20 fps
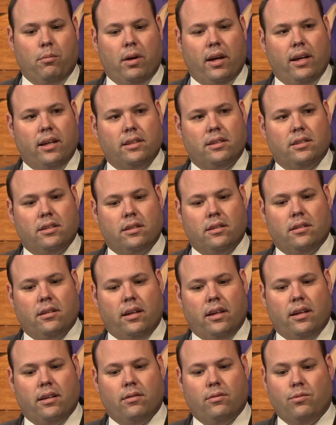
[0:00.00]
base, and,
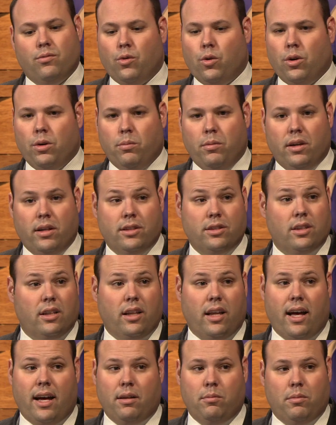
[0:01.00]
and 40 million is a
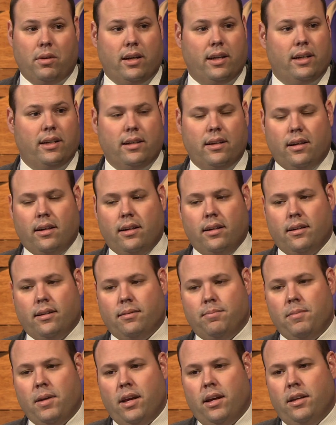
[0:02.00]
lot of money.
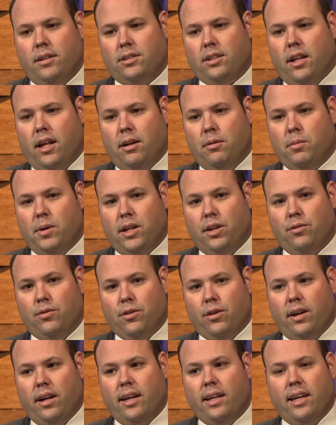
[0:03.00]
Um, it's a lot of money
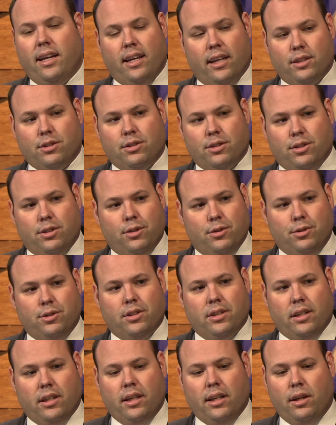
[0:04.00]
for any
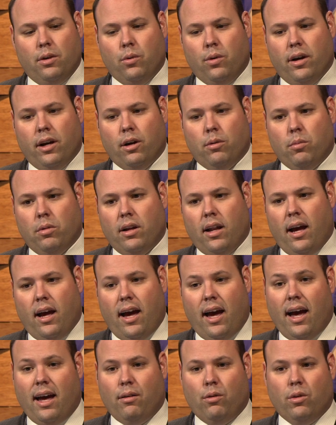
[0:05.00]
institution anywhere. But
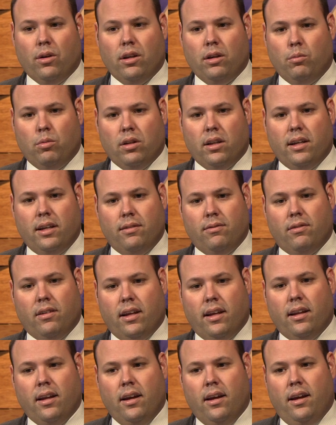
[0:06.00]
I really believe
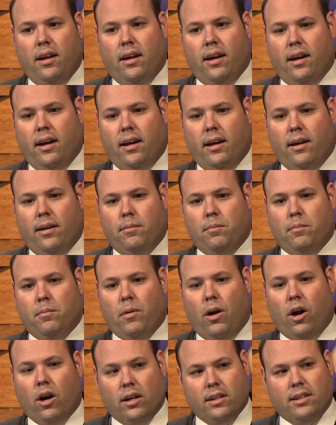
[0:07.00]
that um,
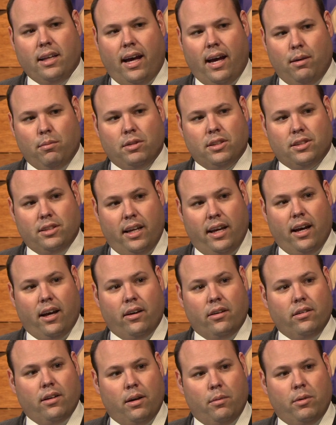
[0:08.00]
our time is
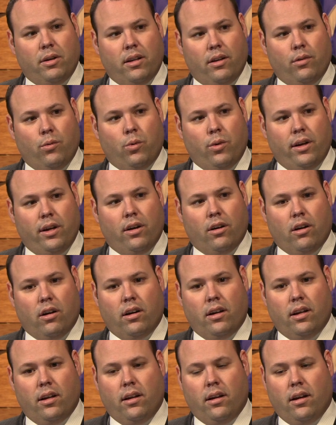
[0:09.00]
now. I mean, we are
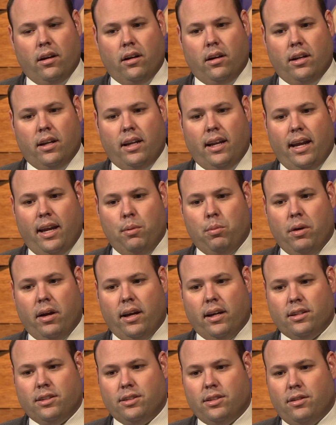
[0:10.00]
on an, on an
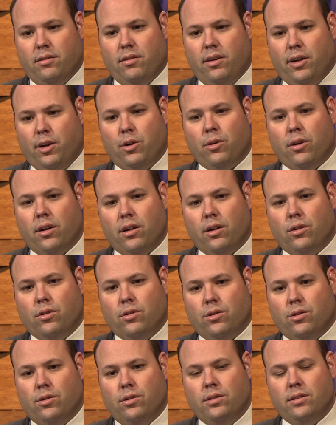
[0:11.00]
apex of a
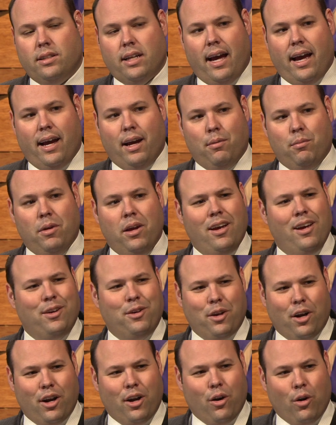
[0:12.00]
critical time,
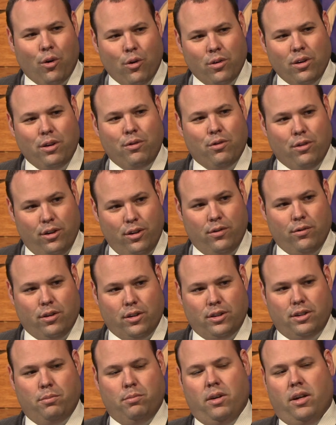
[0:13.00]
not only for the
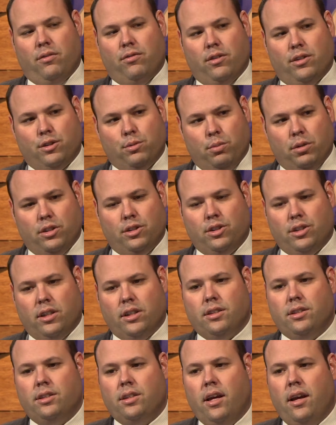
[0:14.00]
University of Memphis, but
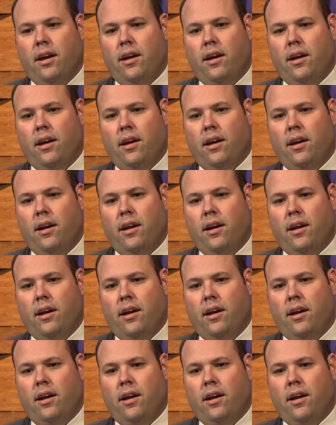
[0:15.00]
just